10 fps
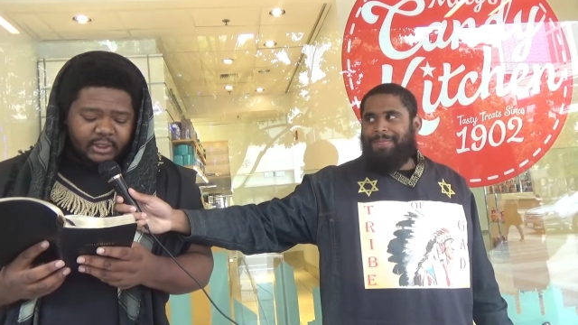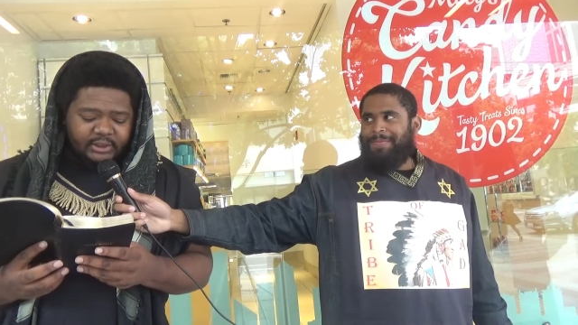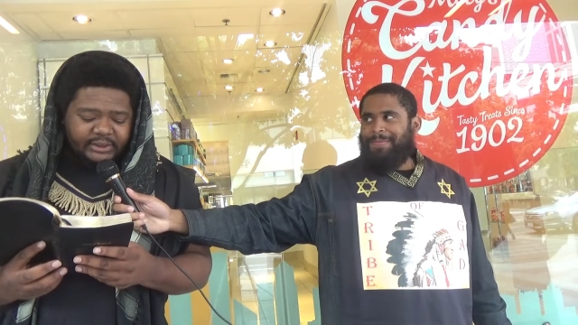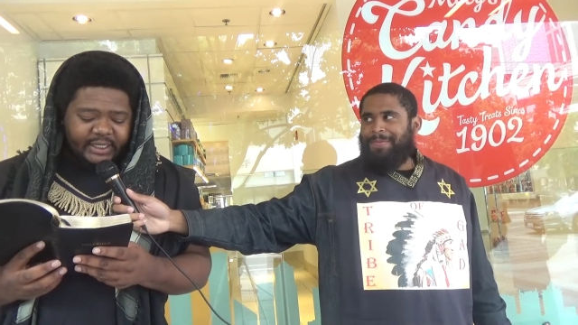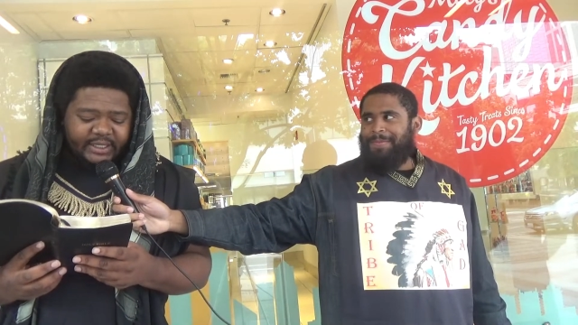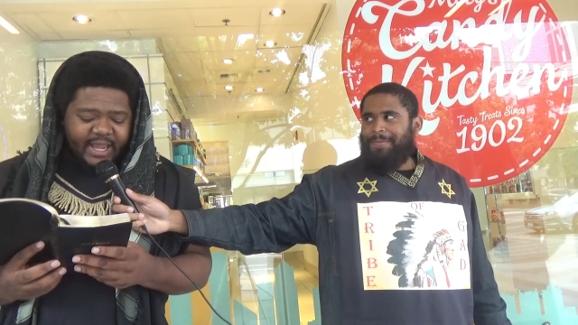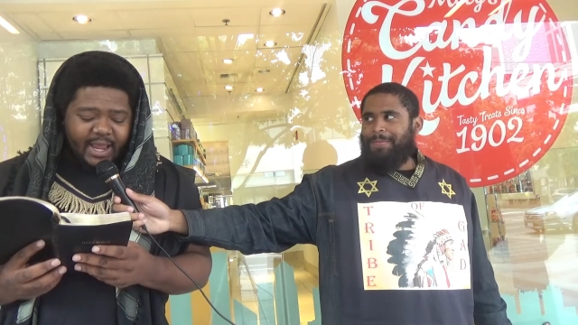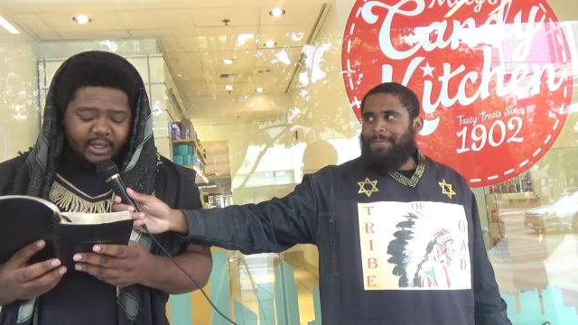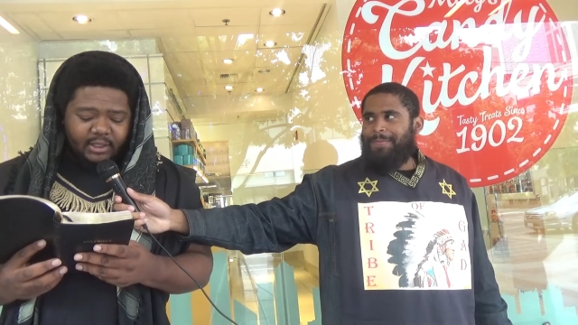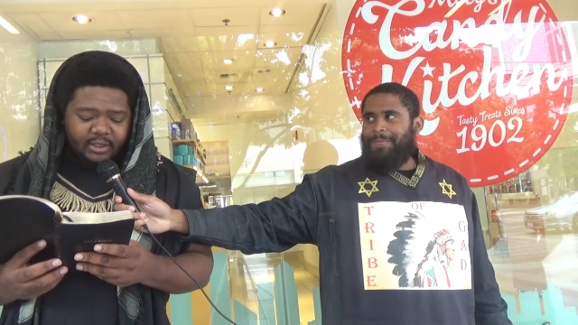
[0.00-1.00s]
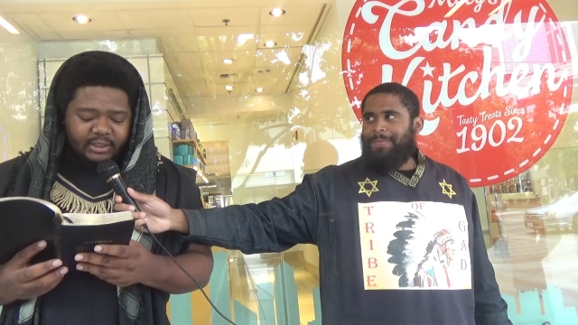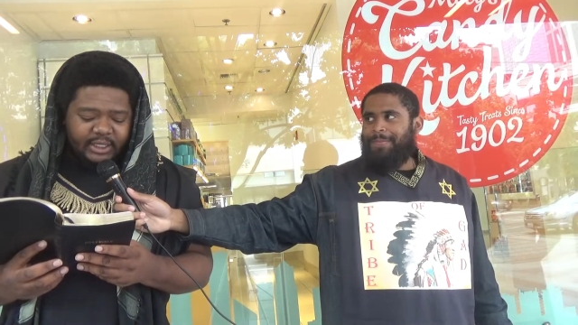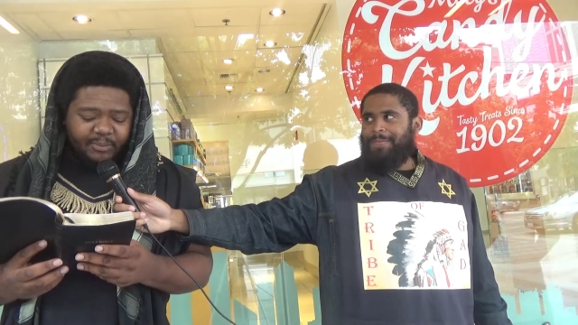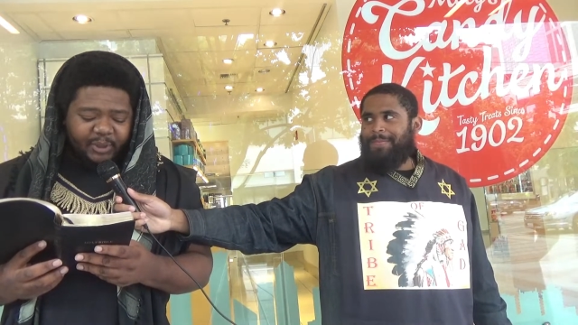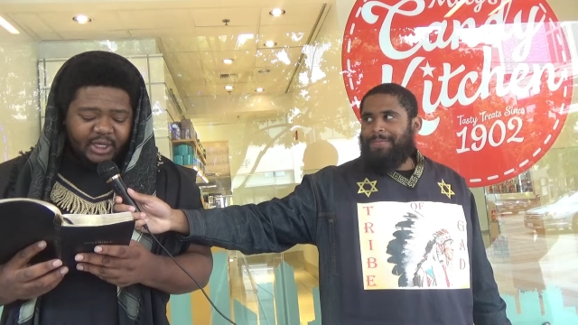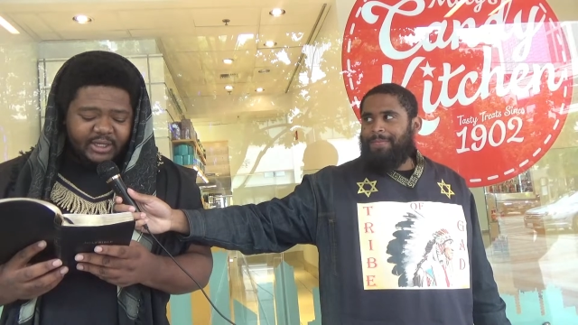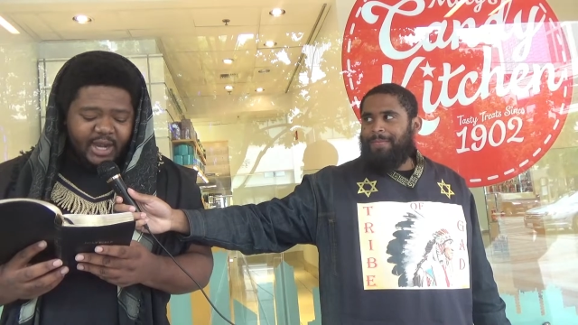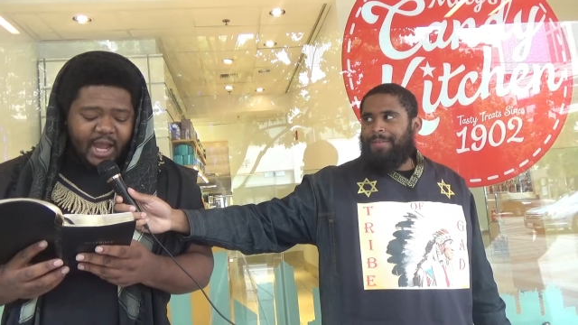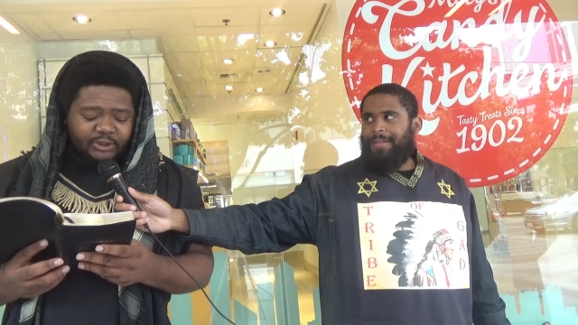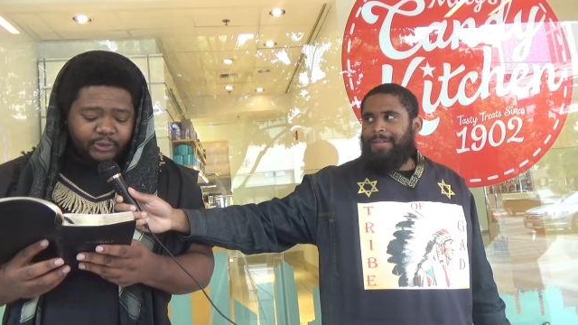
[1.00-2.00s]
Speaker 1: See that ye be
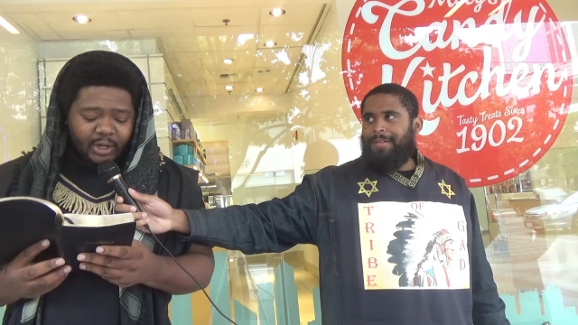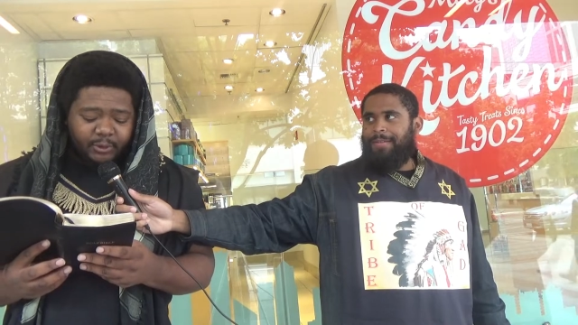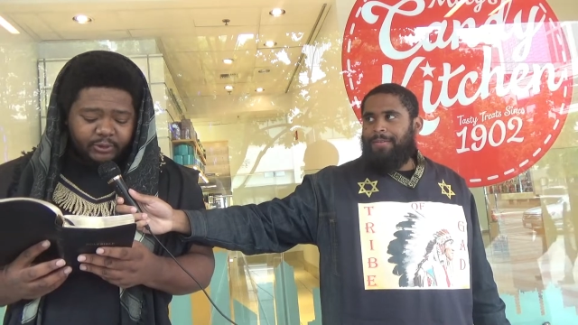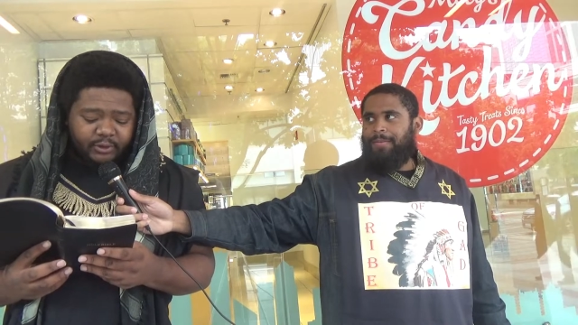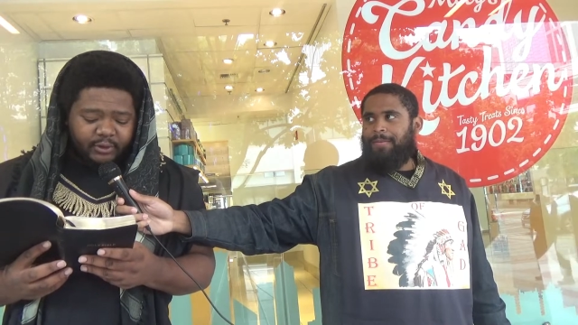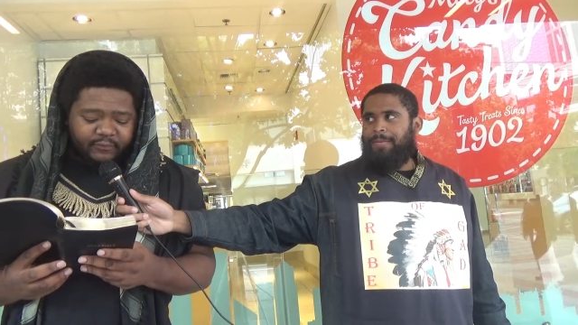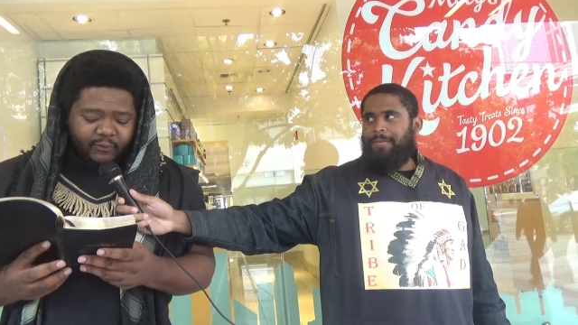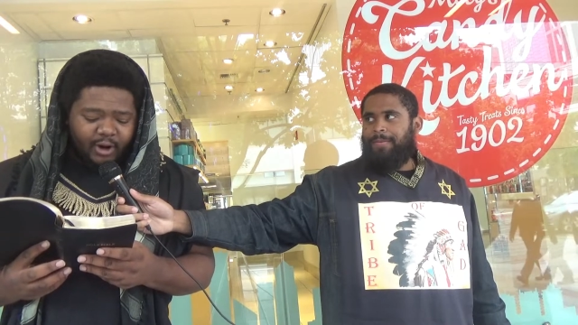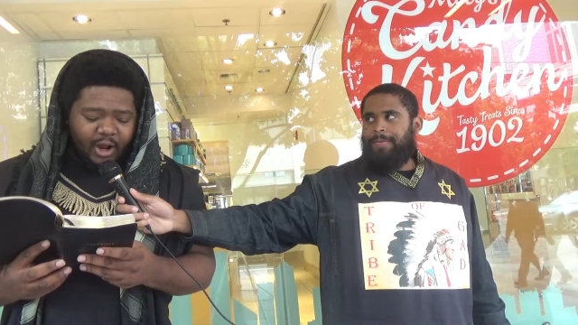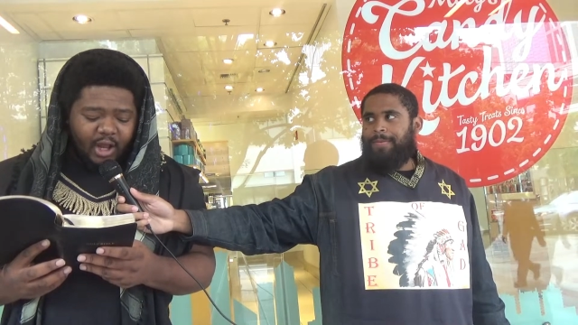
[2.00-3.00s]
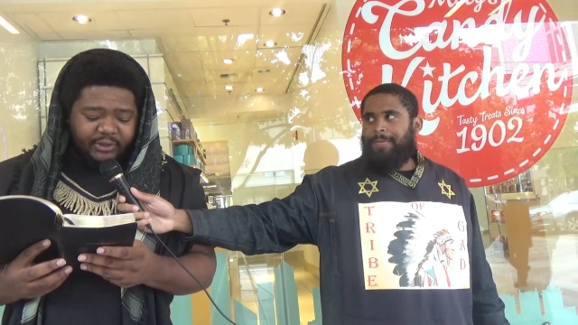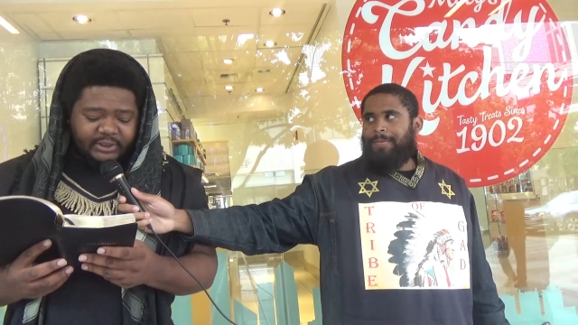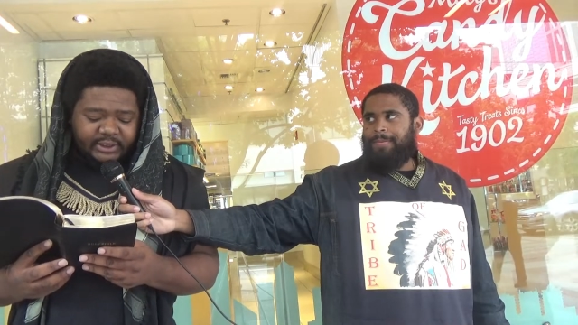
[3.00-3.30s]
not troubled, for all these